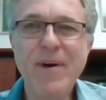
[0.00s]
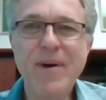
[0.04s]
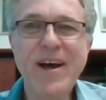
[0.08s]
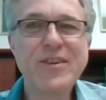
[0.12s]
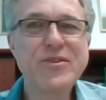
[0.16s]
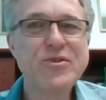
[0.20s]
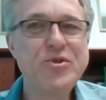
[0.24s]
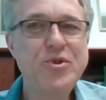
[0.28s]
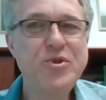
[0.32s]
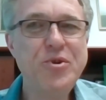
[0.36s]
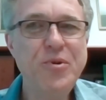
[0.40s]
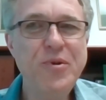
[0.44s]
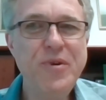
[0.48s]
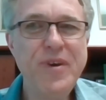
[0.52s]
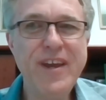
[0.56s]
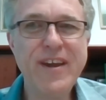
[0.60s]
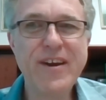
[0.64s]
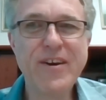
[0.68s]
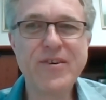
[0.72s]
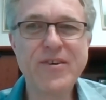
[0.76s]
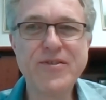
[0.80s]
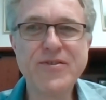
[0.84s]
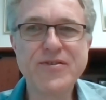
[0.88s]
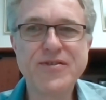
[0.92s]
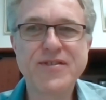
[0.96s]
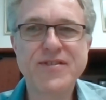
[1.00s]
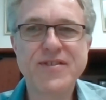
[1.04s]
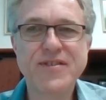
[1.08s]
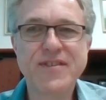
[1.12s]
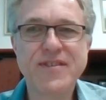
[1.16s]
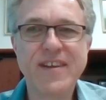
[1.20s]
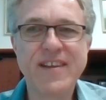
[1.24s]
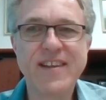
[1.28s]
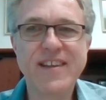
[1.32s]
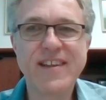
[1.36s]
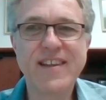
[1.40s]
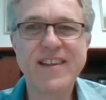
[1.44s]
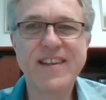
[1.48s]
about 2
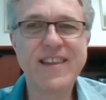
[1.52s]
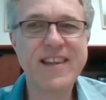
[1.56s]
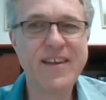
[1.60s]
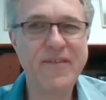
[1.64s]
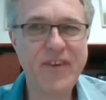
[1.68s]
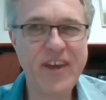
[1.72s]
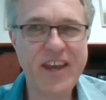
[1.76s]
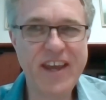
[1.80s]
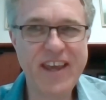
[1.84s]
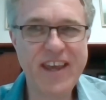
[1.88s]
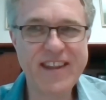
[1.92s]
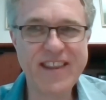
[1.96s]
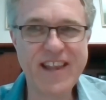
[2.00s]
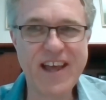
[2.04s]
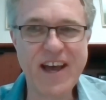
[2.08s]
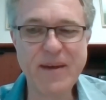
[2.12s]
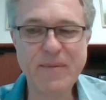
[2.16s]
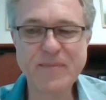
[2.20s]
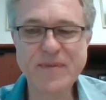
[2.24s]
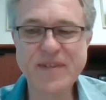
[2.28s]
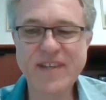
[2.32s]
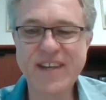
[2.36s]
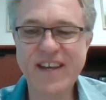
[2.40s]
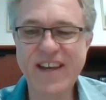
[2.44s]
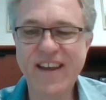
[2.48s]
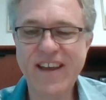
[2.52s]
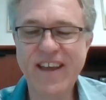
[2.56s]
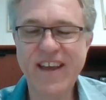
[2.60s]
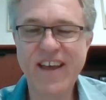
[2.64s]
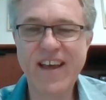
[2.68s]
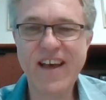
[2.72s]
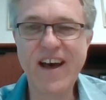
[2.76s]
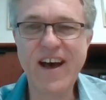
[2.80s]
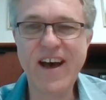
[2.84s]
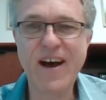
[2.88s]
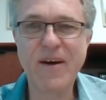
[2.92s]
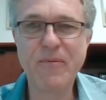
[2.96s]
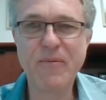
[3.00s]
years living in Leipzig,
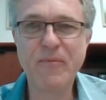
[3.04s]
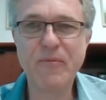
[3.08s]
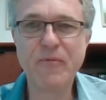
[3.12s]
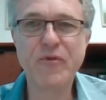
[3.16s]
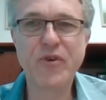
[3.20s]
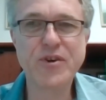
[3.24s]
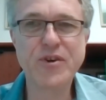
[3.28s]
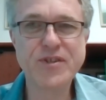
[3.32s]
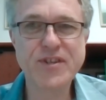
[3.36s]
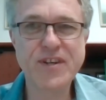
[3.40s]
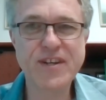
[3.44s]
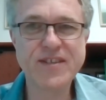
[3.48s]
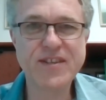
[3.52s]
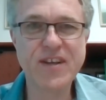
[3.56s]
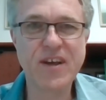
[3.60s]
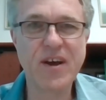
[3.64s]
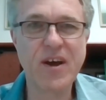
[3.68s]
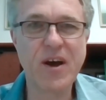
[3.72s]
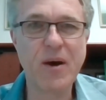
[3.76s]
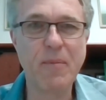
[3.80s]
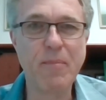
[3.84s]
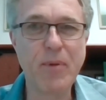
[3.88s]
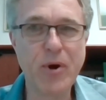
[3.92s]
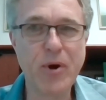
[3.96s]
first as a